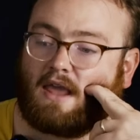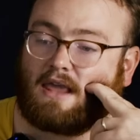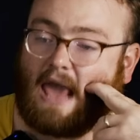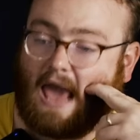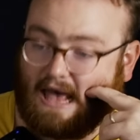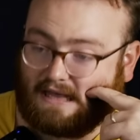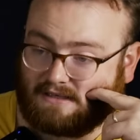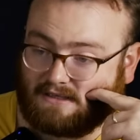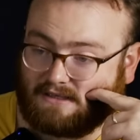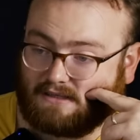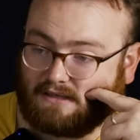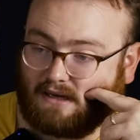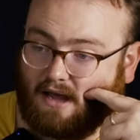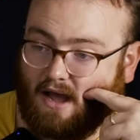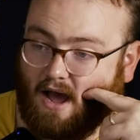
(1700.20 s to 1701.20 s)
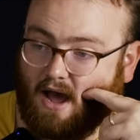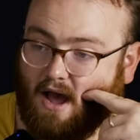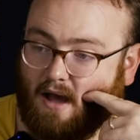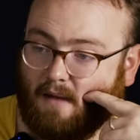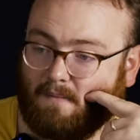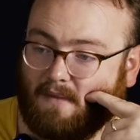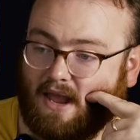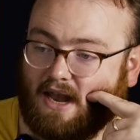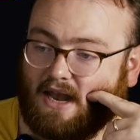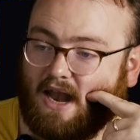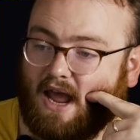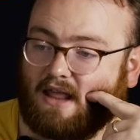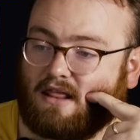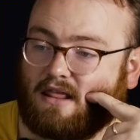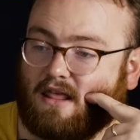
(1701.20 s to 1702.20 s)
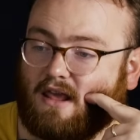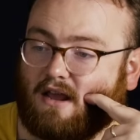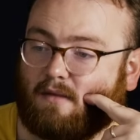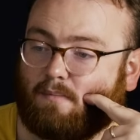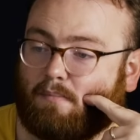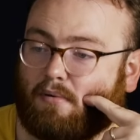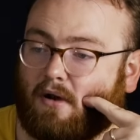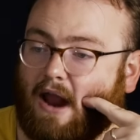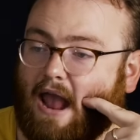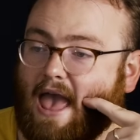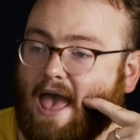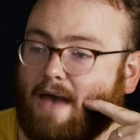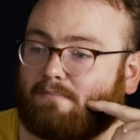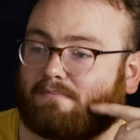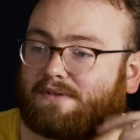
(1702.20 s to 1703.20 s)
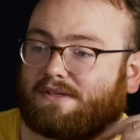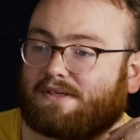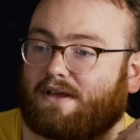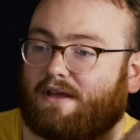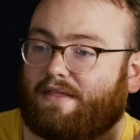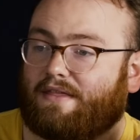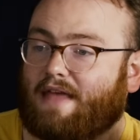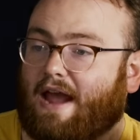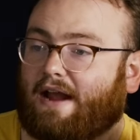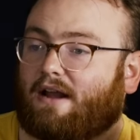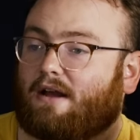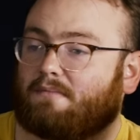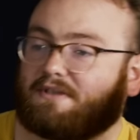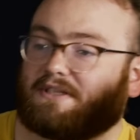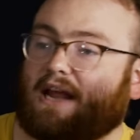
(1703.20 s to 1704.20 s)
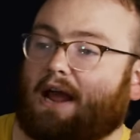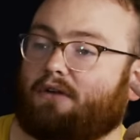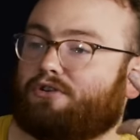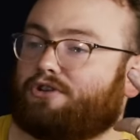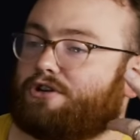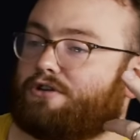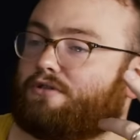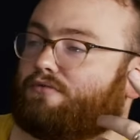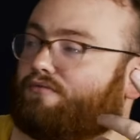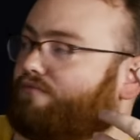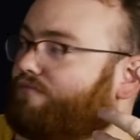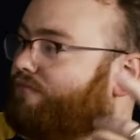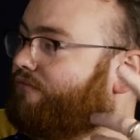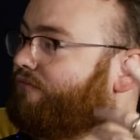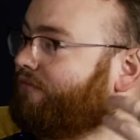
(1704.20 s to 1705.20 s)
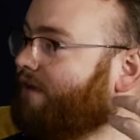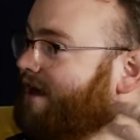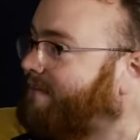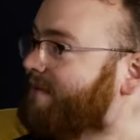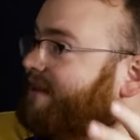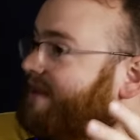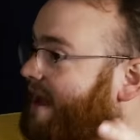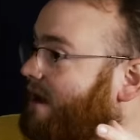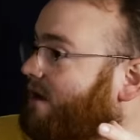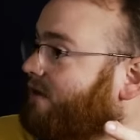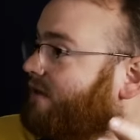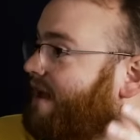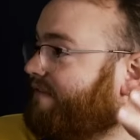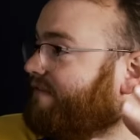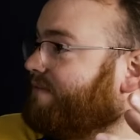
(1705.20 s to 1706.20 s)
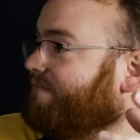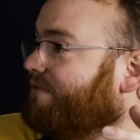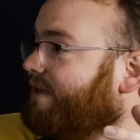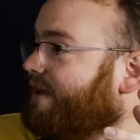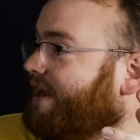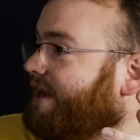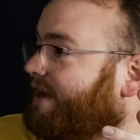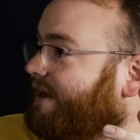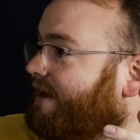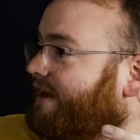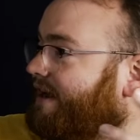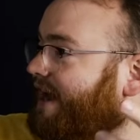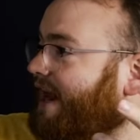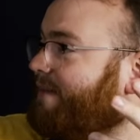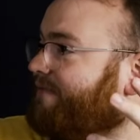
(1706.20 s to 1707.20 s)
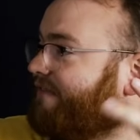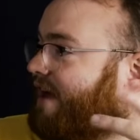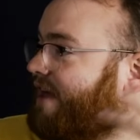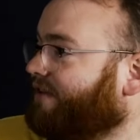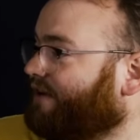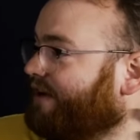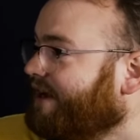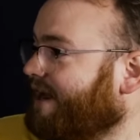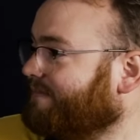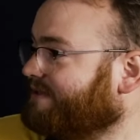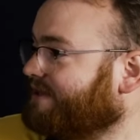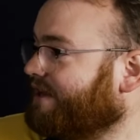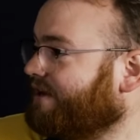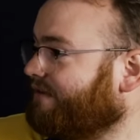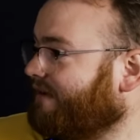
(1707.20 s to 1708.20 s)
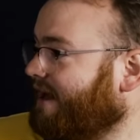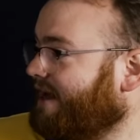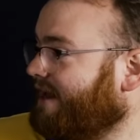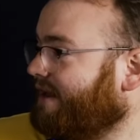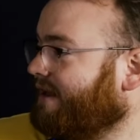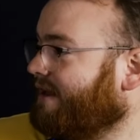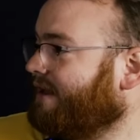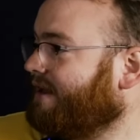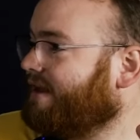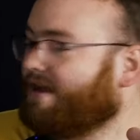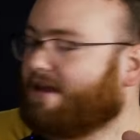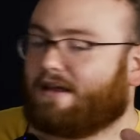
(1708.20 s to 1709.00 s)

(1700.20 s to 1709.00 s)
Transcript: Yes. Um, and I think perhaps that comes down to Roddy McDowell having mm-hmm. played an ape father and an ape son already. Yeah.